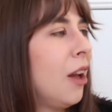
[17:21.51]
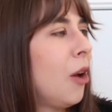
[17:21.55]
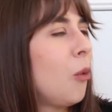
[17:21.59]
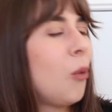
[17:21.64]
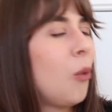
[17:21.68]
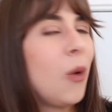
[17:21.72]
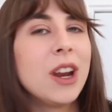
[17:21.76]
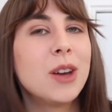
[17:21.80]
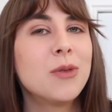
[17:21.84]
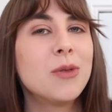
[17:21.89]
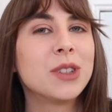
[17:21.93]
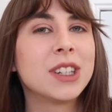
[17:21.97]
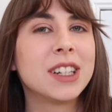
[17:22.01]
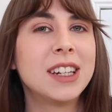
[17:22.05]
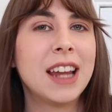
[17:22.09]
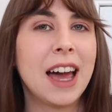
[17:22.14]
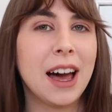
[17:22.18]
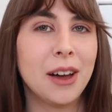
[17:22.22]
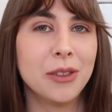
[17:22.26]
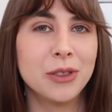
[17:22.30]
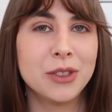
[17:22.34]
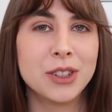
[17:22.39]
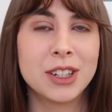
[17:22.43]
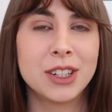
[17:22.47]
when it was
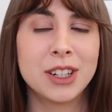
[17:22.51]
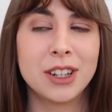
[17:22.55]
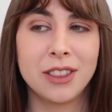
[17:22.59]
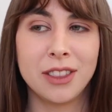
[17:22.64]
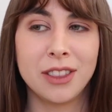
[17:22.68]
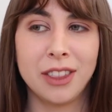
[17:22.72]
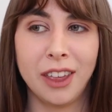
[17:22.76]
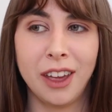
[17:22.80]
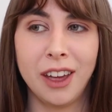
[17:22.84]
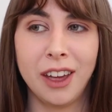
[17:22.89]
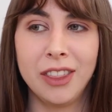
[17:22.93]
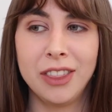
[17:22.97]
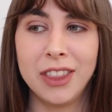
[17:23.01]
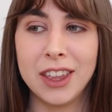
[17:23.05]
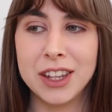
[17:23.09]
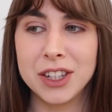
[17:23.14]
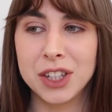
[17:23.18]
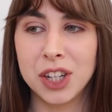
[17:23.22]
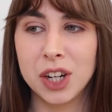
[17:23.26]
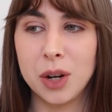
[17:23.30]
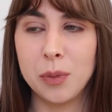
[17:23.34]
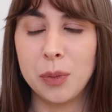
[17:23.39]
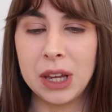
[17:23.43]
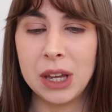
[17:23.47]
announced that there's
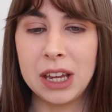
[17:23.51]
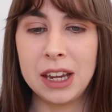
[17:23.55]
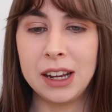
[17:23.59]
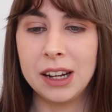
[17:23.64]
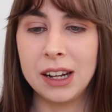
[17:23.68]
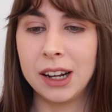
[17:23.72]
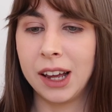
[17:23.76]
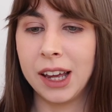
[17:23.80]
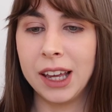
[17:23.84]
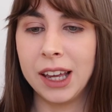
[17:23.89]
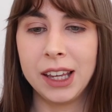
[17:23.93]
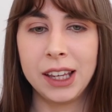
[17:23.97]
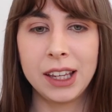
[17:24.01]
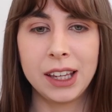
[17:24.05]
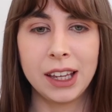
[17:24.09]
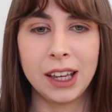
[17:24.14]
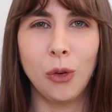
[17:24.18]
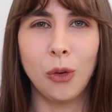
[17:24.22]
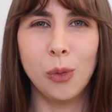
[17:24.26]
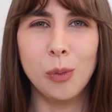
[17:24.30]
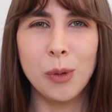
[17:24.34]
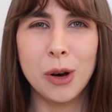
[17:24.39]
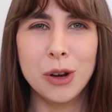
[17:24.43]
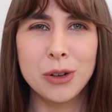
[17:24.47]
going to be like
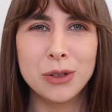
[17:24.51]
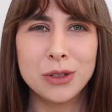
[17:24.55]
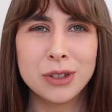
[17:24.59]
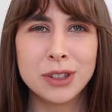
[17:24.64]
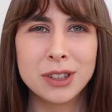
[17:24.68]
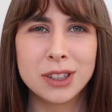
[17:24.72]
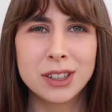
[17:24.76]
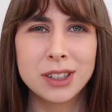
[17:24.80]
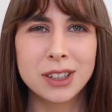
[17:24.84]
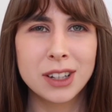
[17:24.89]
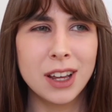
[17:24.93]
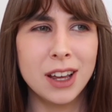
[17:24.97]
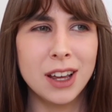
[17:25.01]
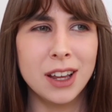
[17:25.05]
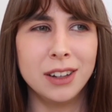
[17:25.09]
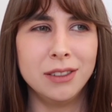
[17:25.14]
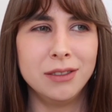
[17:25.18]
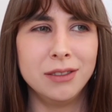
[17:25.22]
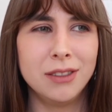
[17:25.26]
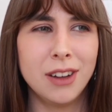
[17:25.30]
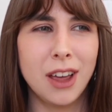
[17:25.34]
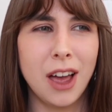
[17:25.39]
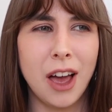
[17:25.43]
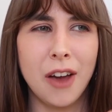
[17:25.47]
almost
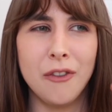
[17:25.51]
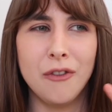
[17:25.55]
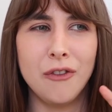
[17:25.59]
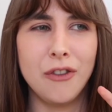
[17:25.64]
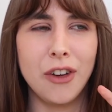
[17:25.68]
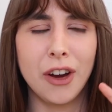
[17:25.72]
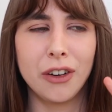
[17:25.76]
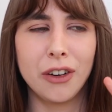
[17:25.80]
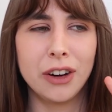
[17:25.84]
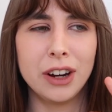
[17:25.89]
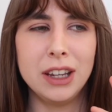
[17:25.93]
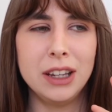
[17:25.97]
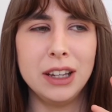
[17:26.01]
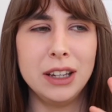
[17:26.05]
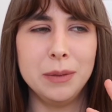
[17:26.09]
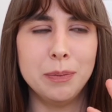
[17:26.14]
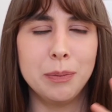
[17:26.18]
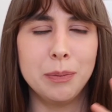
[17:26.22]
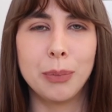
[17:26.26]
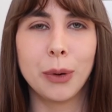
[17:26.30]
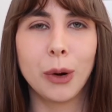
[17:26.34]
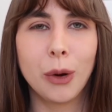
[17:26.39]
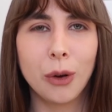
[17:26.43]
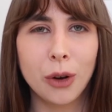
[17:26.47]
a
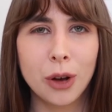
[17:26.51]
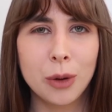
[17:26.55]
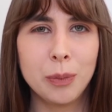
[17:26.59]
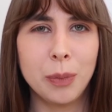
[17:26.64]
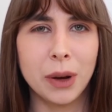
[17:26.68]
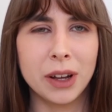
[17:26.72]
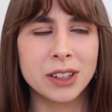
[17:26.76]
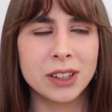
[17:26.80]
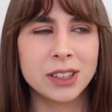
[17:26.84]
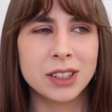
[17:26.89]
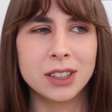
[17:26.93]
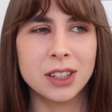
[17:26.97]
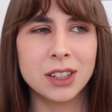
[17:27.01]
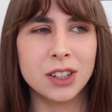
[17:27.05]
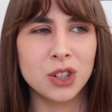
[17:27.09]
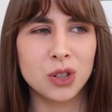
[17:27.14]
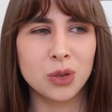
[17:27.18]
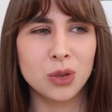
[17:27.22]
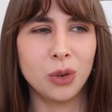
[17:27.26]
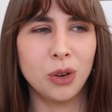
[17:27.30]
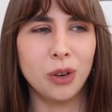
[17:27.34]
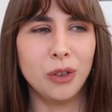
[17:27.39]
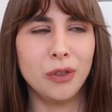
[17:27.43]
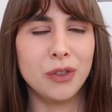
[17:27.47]
very blockbuster
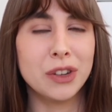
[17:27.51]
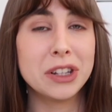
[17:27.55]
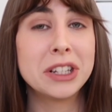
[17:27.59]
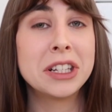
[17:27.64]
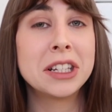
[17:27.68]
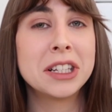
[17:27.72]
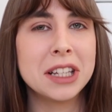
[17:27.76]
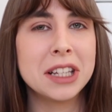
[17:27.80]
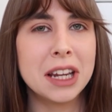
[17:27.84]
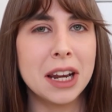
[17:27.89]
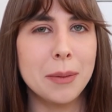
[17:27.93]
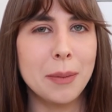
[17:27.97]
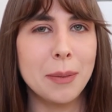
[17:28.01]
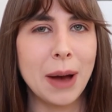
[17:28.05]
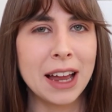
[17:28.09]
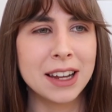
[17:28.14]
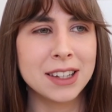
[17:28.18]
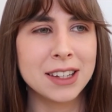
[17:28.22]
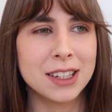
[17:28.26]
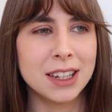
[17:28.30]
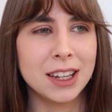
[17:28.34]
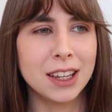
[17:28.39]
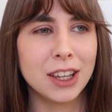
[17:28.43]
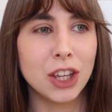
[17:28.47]
sort of
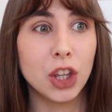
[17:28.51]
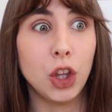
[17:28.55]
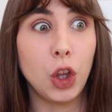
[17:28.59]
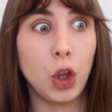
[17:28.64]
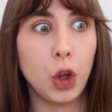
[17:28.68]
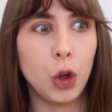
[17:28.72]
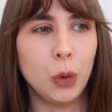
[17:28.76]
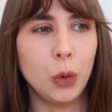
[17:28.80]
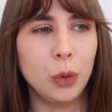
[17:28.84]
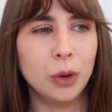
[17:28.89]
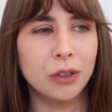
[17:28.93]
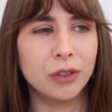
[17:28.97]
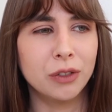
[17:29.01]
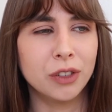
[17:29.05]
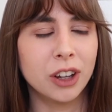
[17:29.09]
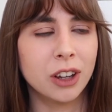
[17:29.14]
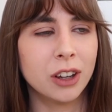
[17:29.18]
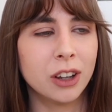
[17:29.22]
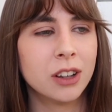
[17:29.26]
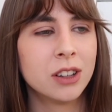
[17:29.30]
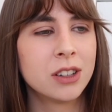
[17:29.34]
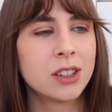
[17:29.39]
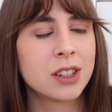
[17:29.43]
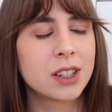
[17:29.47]
cinematic
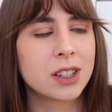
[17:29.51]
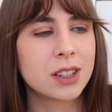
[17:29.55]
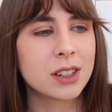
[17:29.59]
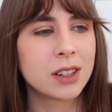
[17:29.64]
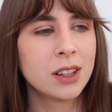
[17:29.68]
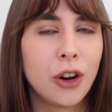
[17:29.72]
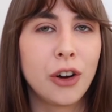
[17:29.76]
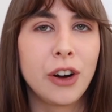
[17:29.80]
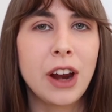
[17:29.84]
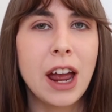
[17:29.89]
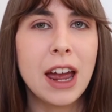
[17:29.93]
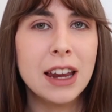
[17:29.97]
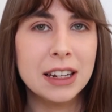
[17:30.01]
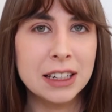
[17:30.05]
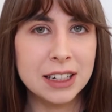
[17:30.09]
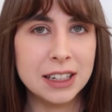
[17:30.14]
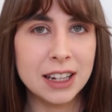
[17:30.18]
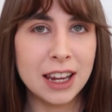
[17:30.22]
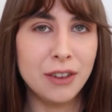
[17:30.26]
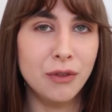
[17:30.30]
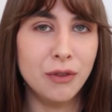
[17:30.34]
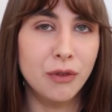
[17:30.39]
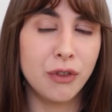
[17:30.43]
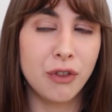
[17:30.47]
universe created
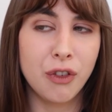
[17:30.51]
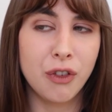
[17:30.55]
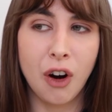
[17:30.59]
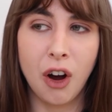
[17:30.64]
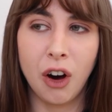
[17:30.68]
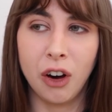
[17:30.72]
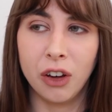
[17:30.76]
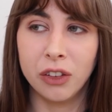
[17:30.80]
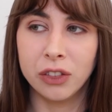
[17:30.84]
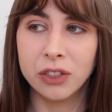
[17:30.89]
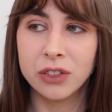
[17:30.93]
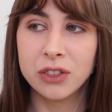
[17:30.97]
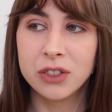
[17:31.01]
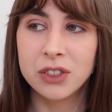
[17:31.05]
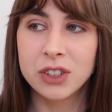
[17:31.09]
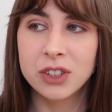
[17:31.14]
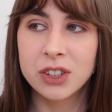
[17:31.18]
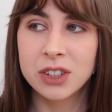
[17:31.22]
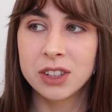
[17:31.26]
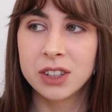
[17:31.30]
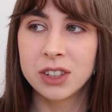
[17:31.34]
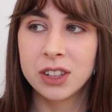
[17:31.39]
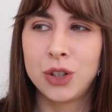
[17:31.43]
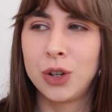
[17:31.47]
in
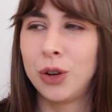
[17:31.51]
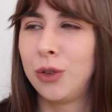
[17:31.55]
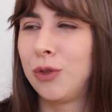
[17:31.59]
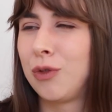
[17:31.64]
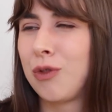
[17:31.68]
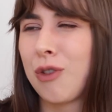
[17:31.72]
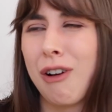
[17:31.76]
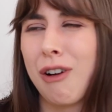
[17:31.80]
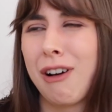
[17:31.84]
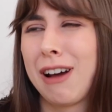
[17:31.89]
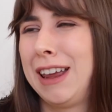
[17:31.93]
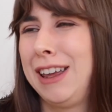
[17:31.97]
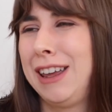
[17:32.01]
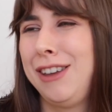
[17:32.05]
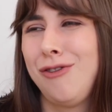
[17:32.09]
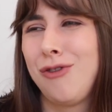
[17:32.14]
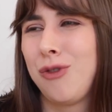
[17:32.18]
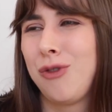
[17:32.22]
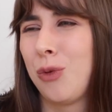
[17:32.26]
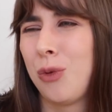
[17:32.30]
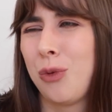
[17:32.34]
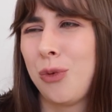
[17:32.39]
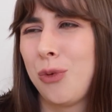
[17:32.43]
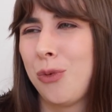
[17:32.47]
France to
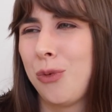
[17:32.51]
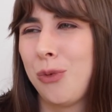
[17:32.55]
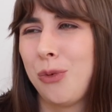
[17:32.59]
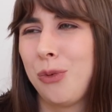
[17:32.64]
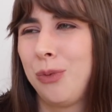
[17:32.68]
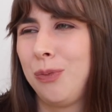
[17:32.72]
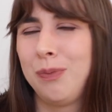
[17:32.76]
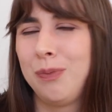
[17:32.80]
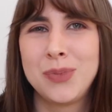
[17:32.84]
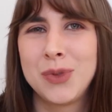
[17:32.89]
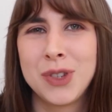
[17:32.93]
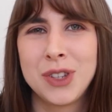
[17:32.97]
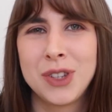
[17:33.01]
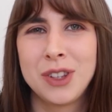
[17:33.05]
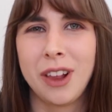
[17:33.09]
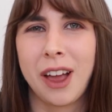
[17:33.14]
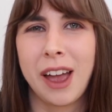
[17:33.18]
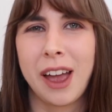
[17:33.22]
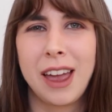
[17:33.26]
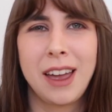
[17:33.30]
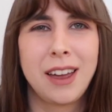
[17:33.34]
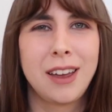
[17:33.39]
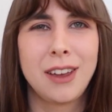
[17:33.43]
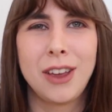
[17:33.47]
rival
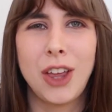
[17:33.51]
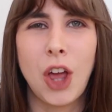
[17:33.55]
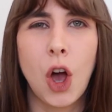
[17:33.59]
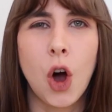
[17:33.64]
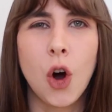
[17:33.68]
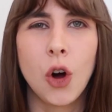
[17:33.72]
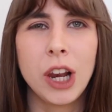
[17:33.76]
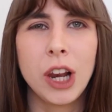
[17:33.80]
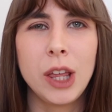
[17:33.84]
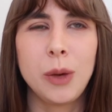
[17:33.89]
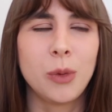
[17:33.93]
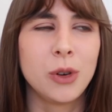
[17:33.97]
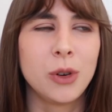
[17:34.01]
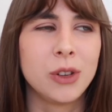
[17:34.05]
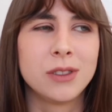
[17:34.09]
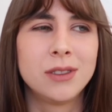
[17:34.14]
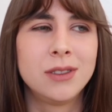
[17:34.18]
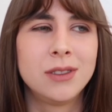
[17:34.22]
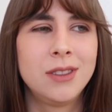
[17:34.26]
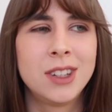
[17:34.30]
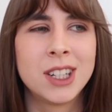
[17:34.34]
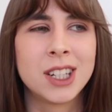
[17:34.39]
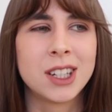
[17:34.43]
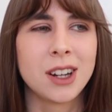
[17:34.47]
like
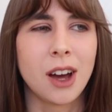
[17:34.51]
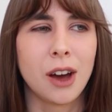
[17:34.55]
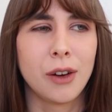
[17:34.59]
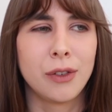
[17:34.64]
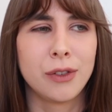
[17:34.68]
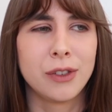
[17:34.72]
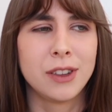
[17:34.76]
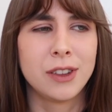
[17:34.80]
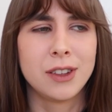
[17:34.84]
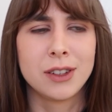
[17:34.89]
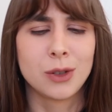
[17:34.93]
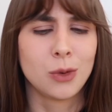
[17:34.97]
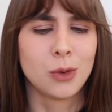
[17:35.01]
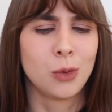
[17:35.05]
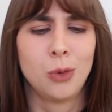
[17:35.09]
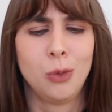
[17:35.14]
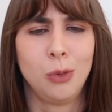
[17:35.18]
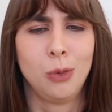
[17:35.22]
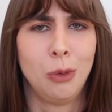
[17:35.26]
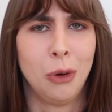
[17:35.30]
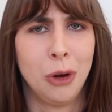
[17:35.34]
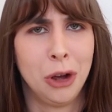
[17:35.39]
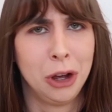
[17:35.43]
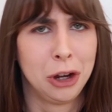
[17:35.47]
Hollywood stuff that's
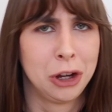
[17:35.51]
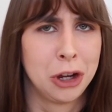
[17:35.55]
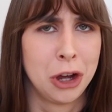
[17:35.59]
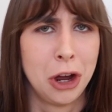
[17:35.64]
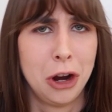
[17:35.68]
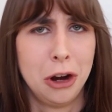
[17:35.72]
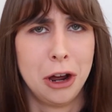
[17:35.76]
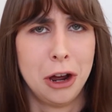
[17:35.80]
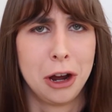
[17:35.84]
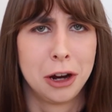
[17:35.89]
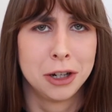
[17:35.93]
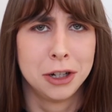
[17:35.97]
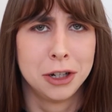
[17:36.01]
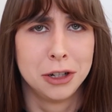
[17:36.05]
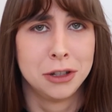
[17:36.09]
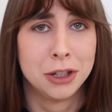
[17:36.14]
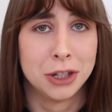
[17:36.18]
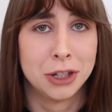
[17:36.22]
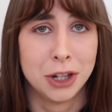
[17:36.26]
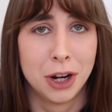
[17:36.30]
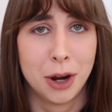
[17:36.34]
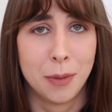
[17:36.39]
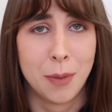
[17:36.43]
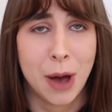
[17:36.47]
all connected
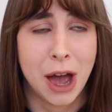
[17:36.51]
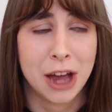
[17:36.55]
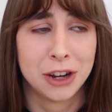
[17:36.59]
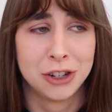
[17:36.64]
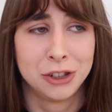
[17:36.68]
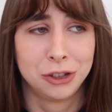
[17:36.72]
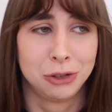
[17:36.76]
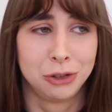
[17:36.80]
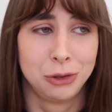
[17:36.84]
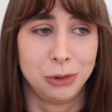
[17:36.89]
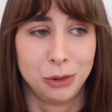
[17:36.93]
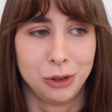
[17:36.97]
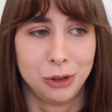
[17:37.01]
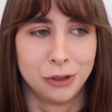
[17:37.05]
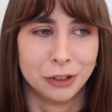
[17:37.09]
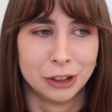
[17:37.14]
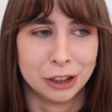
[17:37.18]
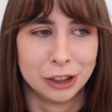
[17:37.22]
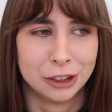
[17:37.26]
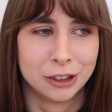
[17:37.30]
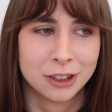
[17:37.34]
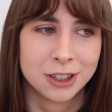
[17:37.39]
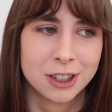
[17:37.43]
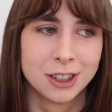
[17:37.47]
cinematic
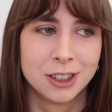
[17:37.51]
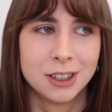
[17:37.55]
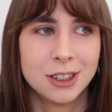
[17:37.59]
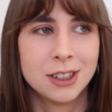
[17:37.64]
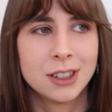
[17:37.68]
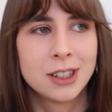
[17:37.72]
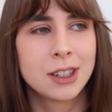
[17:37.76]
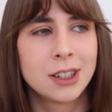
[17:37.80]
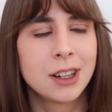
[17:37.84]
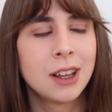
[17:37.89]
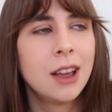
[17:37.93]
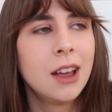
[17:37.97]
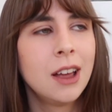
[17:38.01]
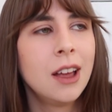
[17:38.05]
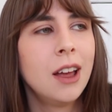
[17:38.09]
universes,